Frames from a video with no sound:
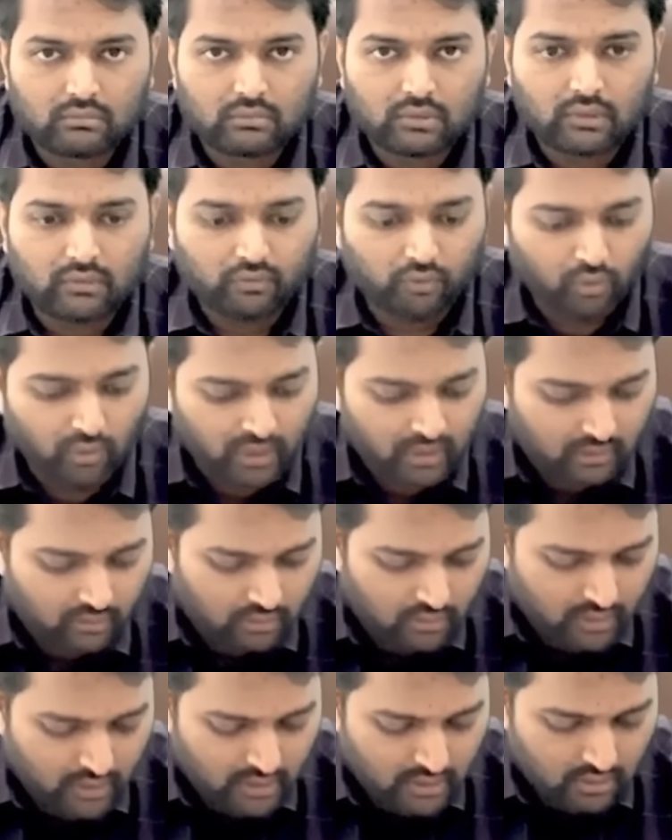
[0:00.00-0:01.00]
If
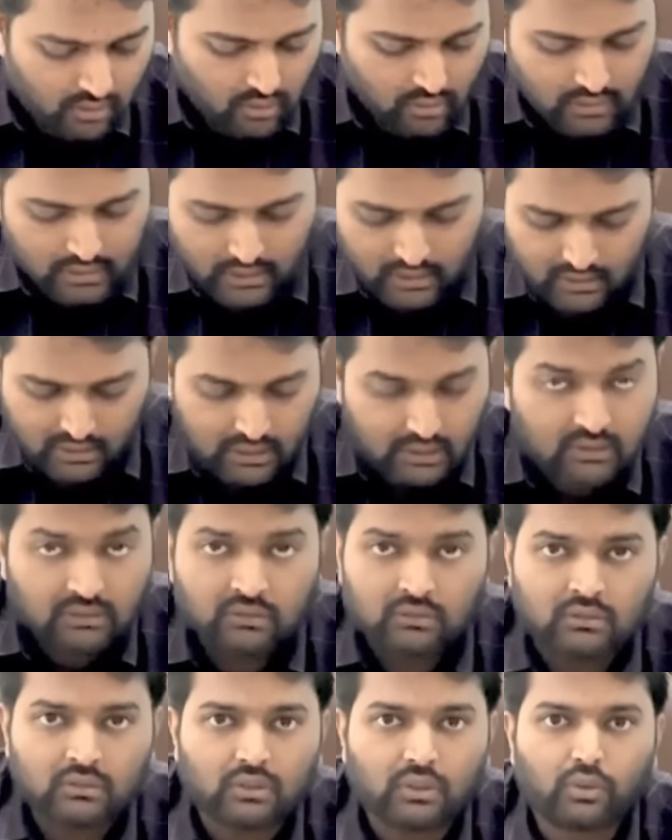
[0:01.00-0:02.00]
40,000 is not there,
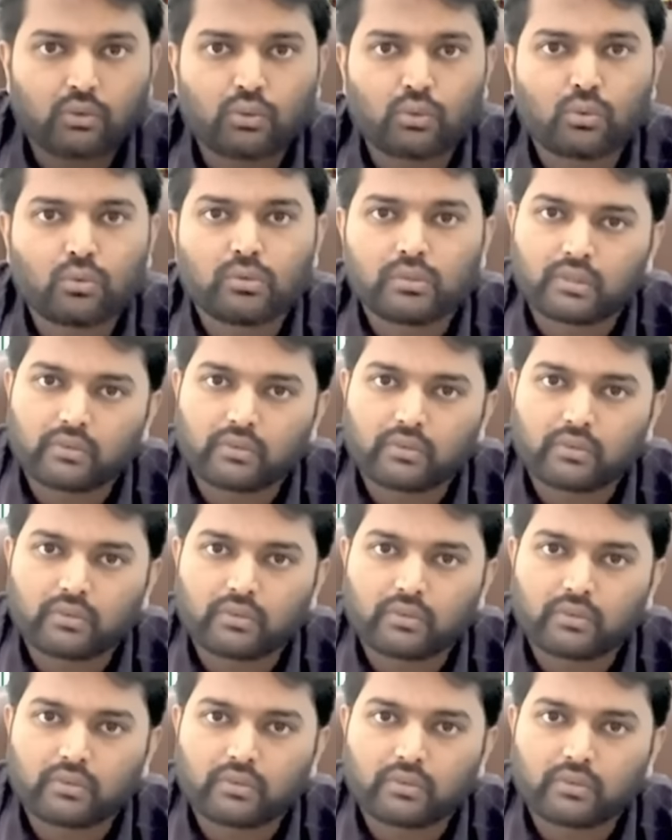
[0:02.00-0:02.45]
then you choose